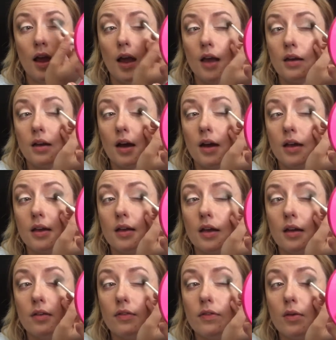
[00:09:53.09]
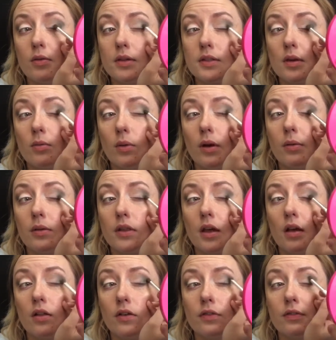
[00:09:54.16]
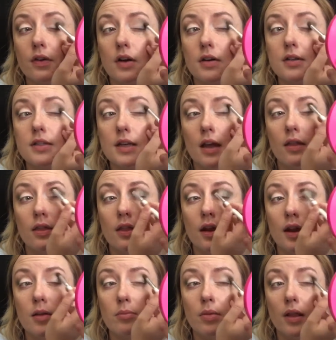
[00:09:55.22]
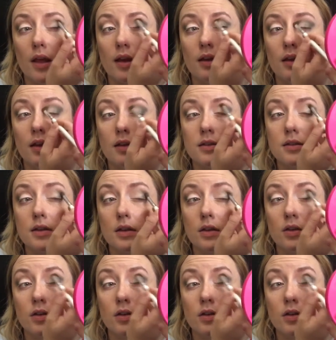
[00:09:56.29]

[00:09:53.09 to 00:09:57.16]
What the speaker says: and I kind of focus on where I want the color first and then I blend into the